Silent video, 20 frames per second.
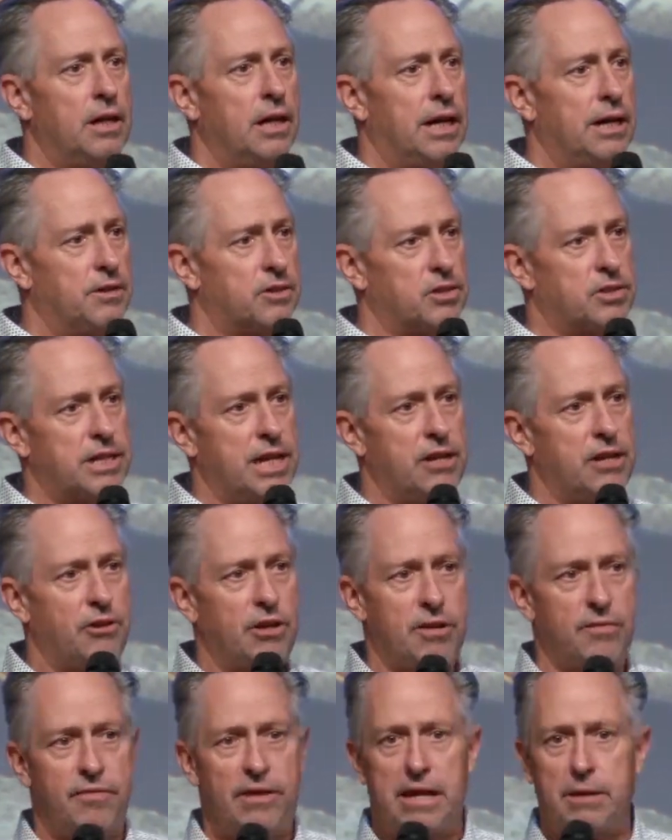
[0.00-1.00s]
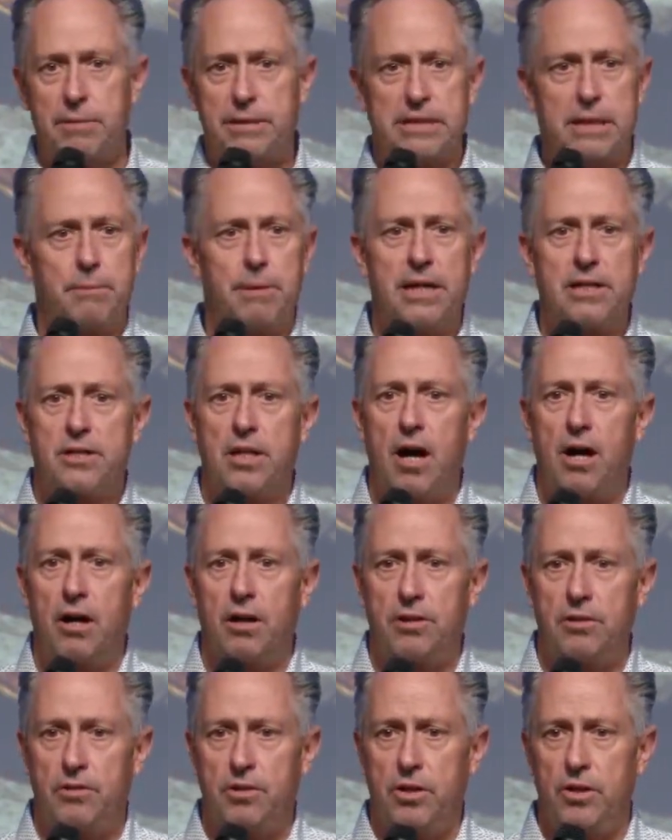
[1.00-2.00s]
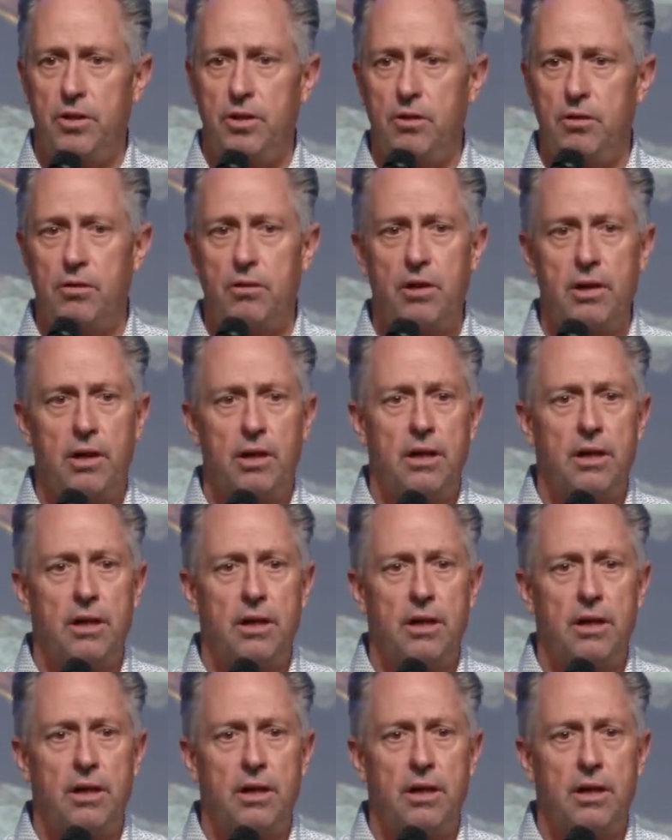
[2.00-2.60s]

I understand you have families. I'm not talking to you.